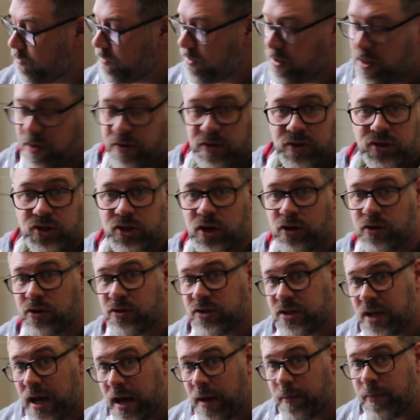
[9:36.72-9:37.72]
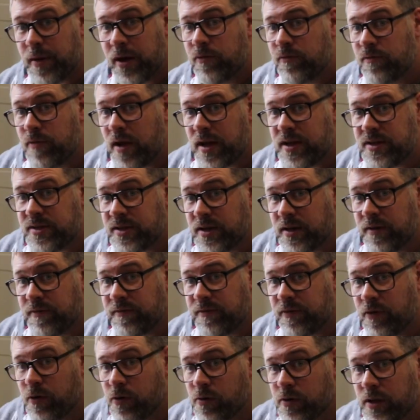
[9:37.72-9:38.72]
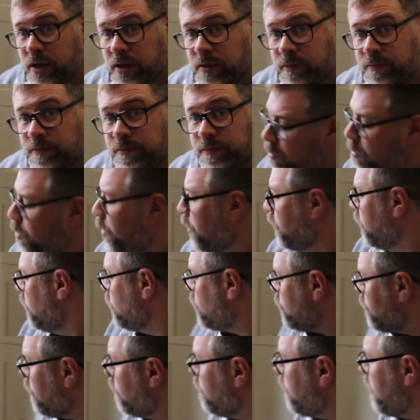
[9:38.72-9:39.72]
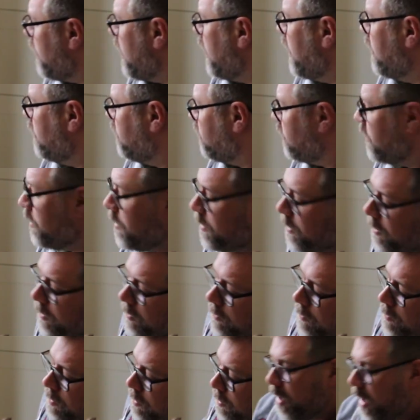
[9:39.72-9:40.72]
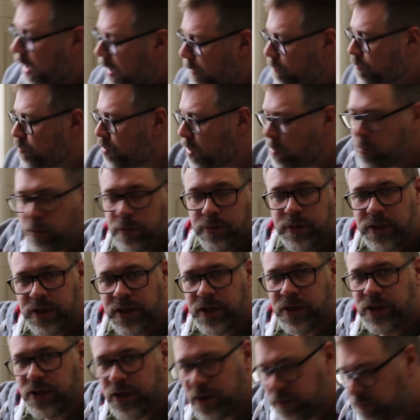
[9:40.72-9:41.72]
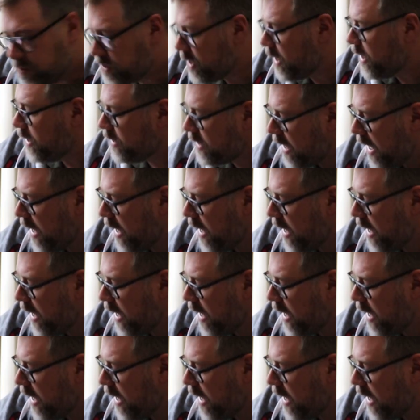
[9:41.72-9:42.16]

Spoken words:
it within the Sonos app, raising and falling. But the truth is, I'm probably going to use it in